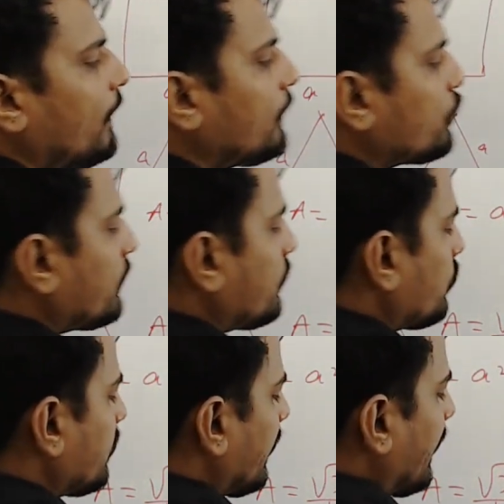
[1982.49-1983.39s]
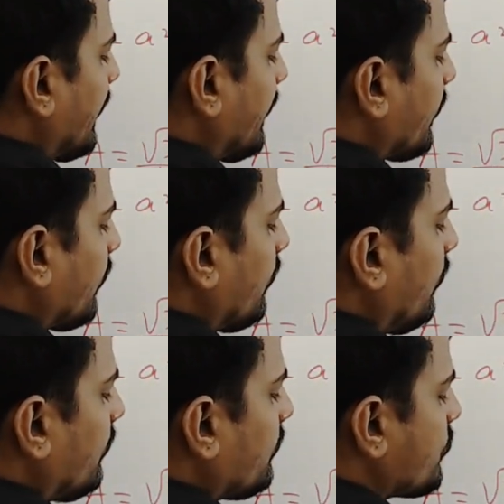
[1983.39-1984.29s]
So the total area
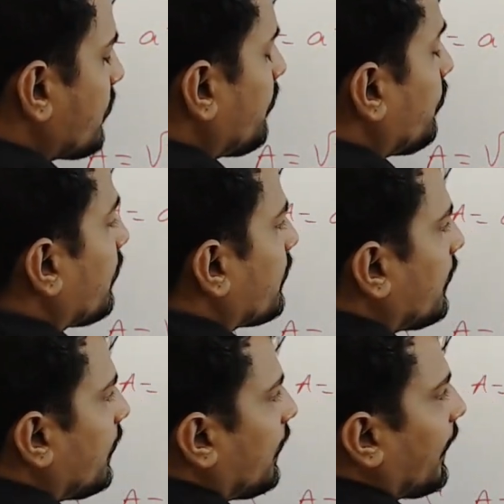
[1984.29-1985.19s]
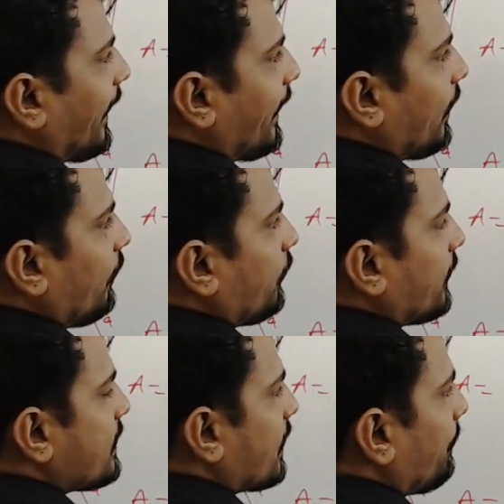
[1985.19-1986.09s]
should be what? Area of one
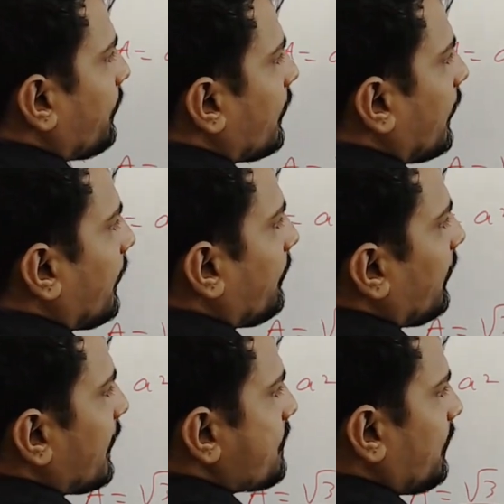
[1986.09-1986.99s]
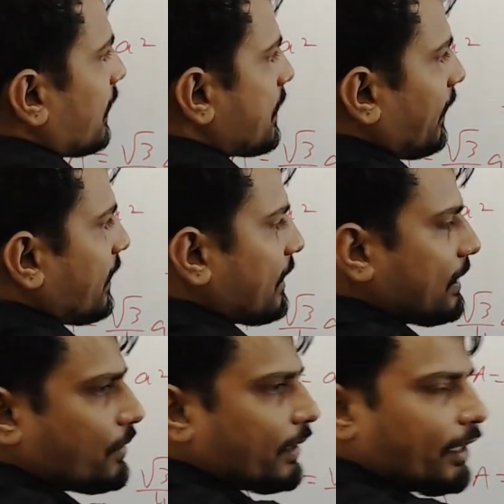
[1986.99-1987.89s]
strip plus, and
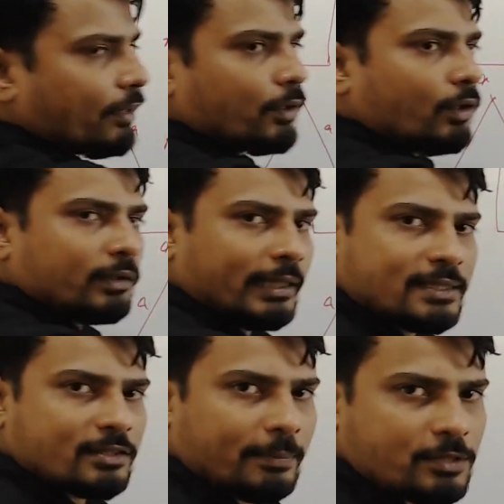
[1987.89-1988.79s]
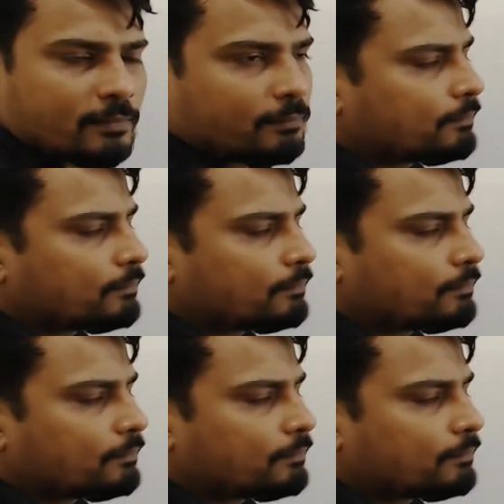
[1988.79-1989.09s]
so the area of all the n strips.